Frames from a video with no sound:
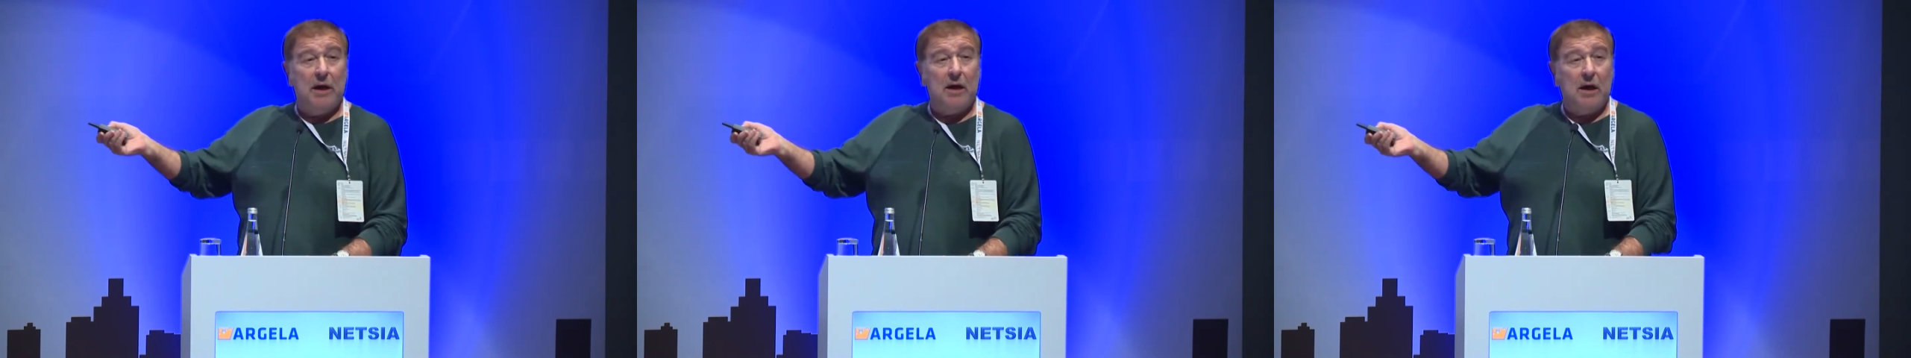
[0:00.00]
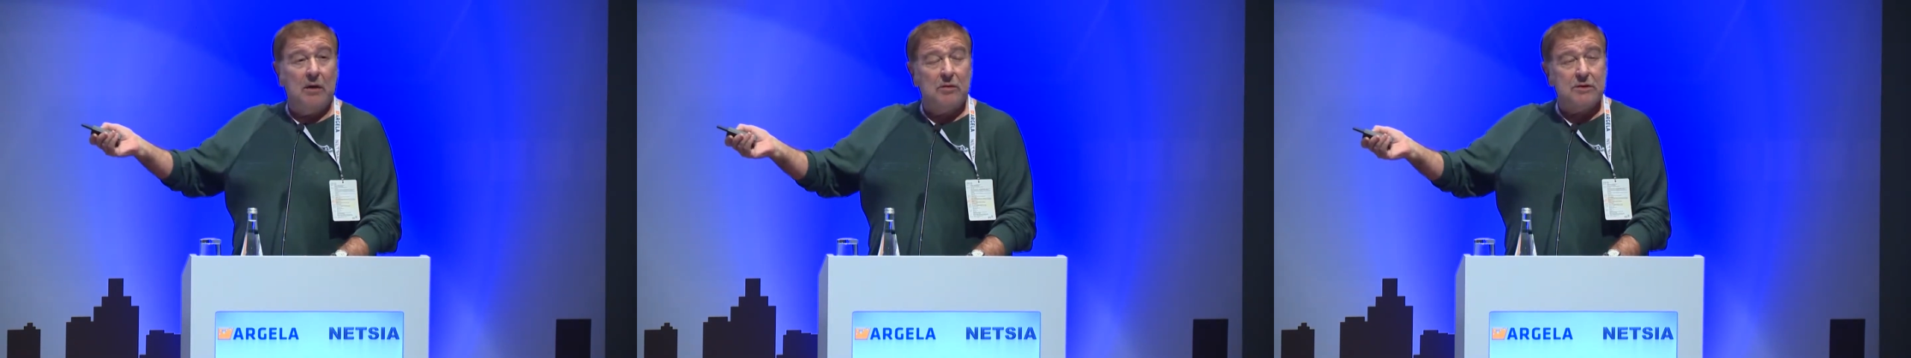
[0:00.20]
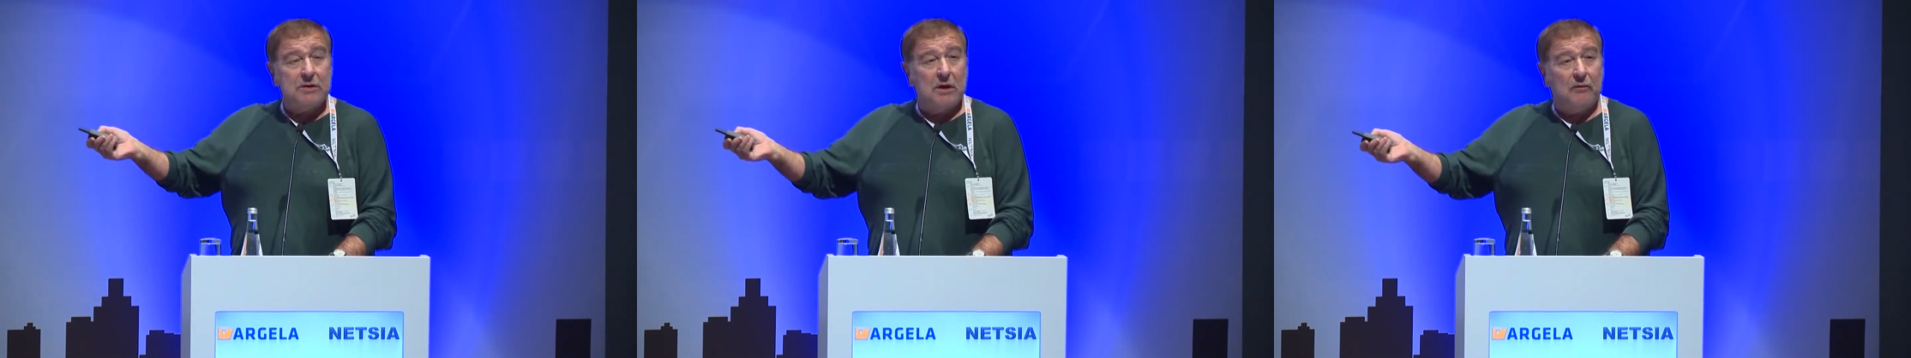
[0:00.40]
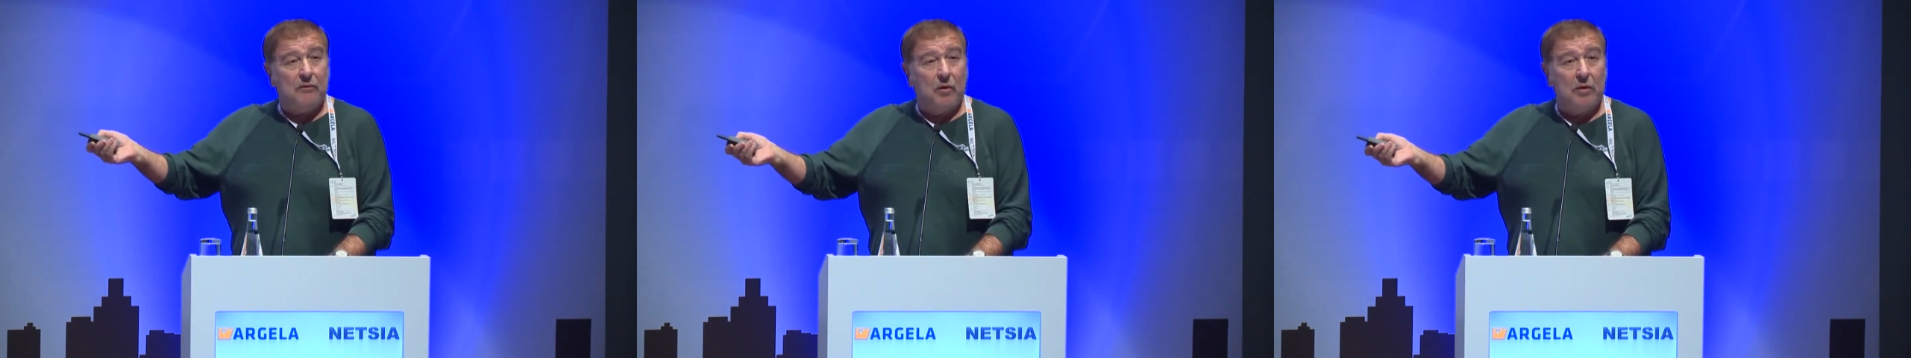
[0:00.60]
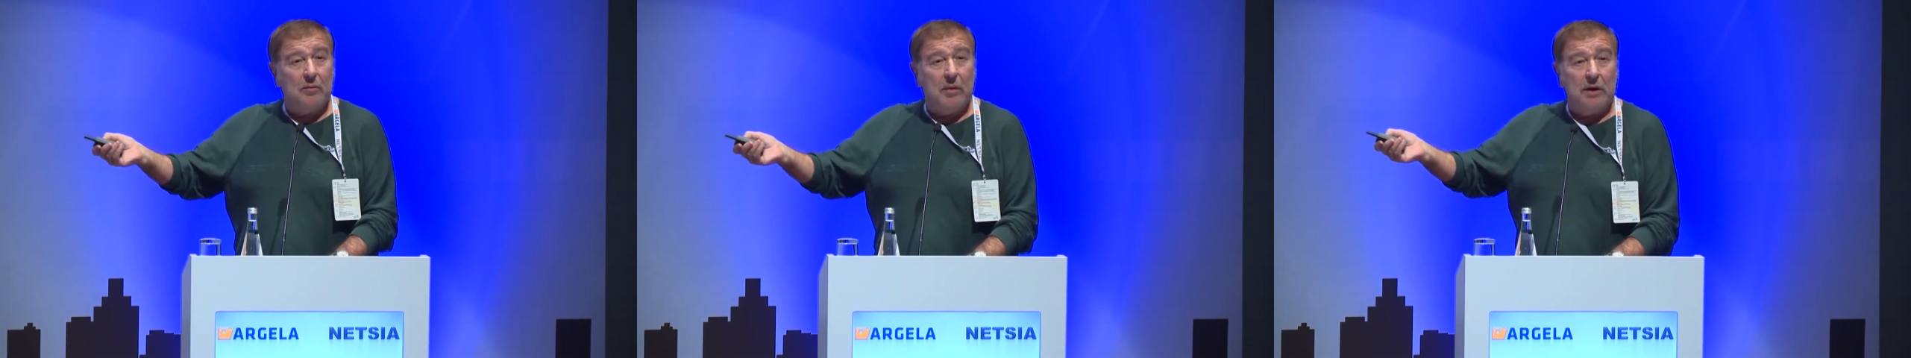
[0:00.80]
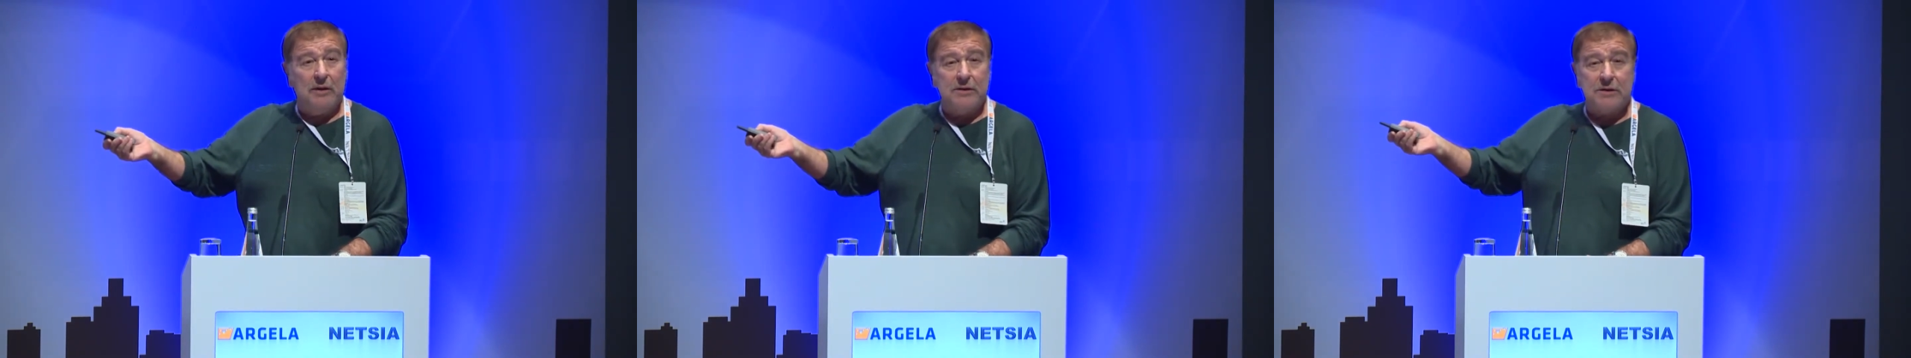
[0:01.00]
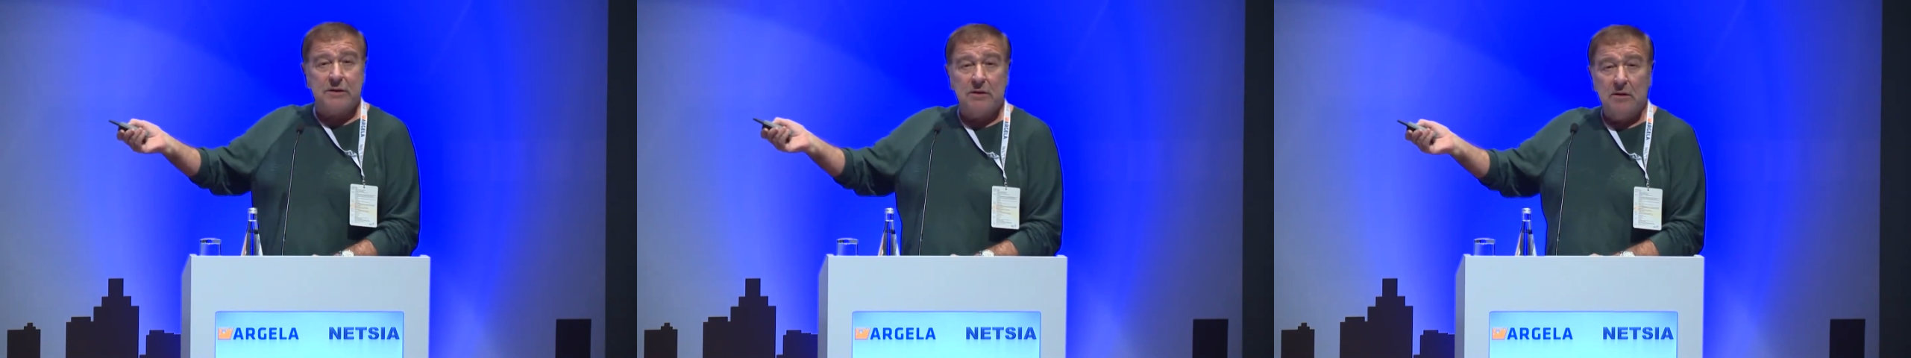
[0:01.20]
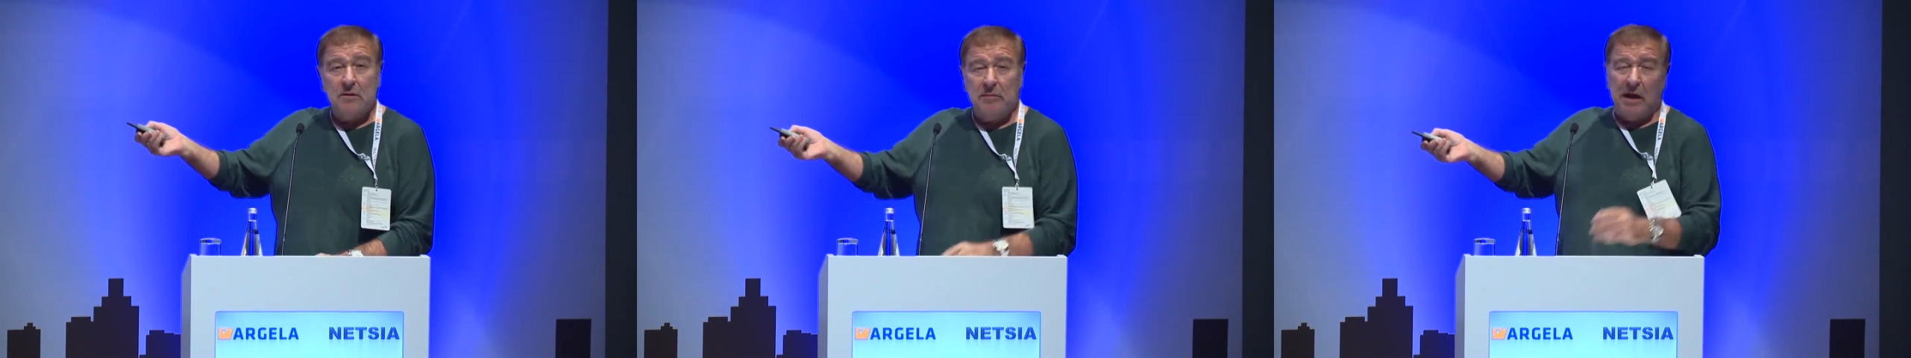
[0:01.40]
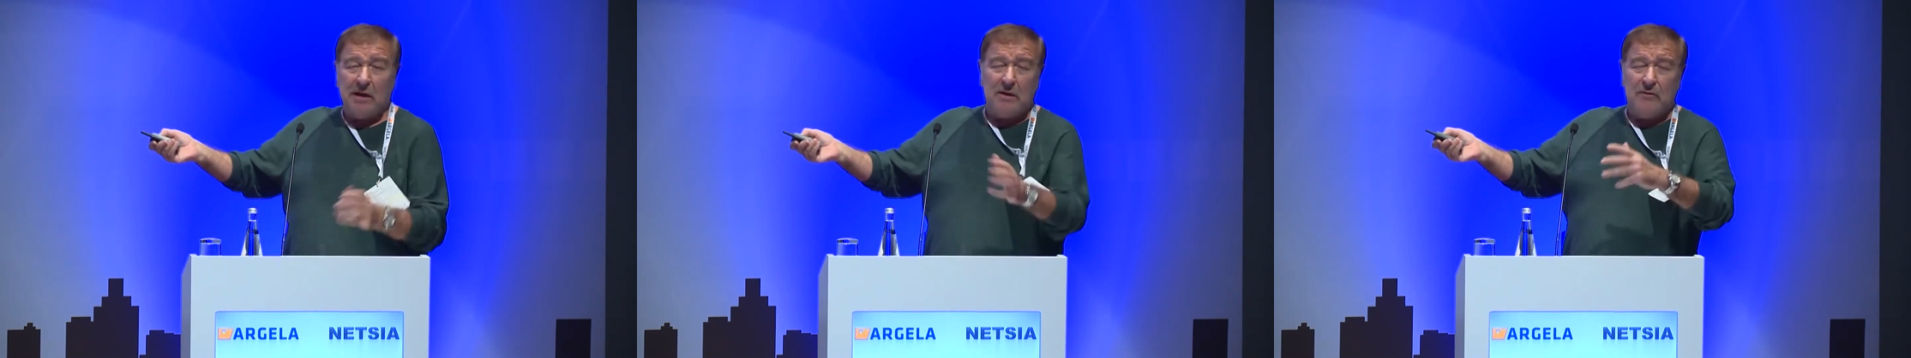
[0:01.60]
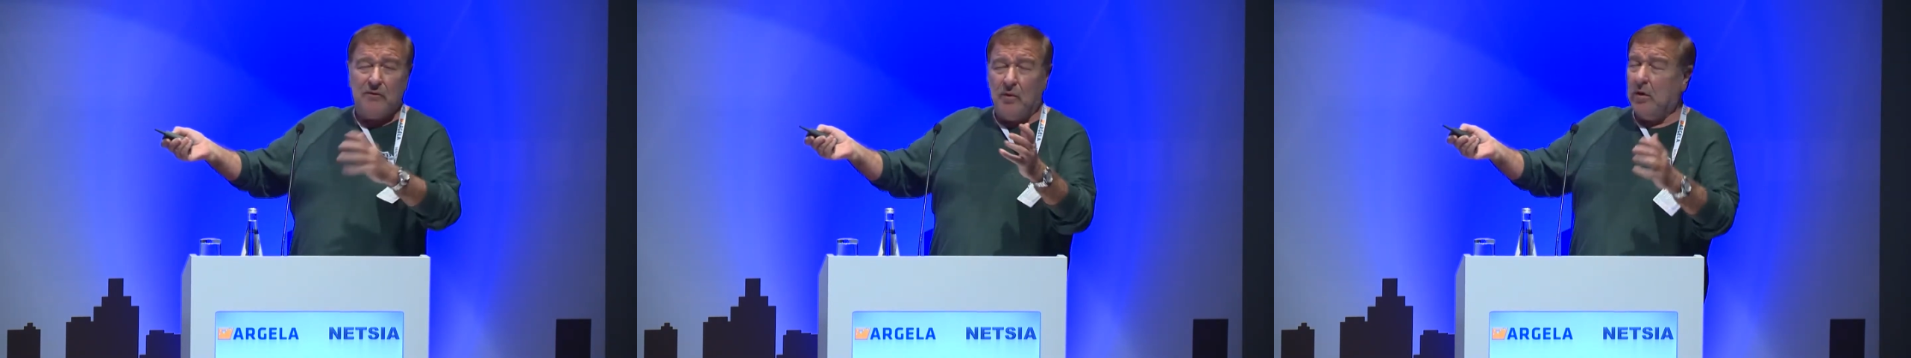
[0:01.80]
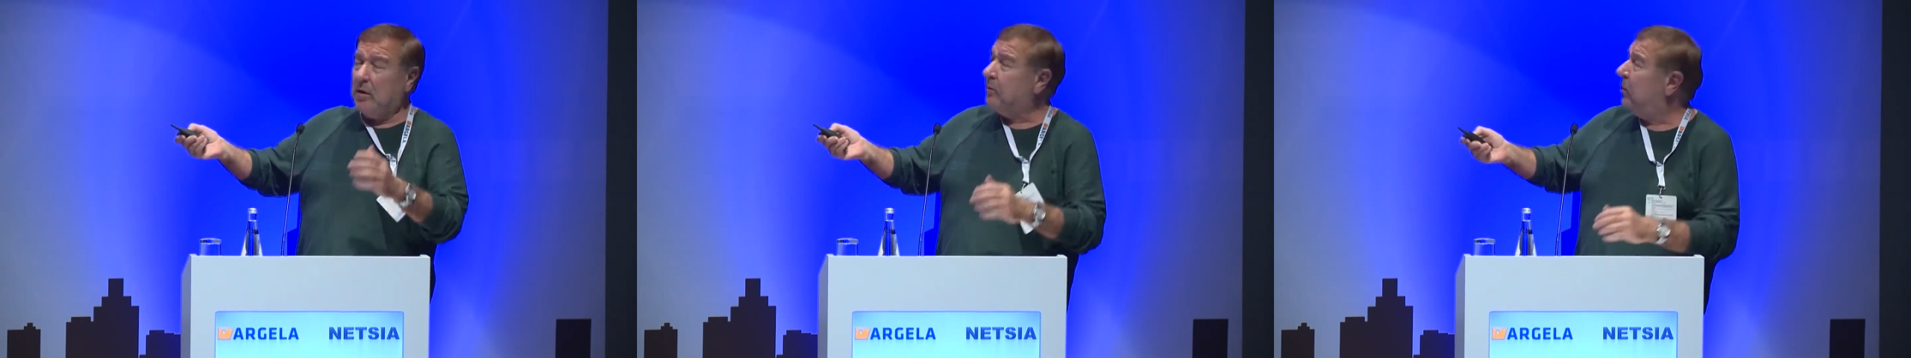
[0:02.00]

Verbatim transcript: I was there four months back and forth.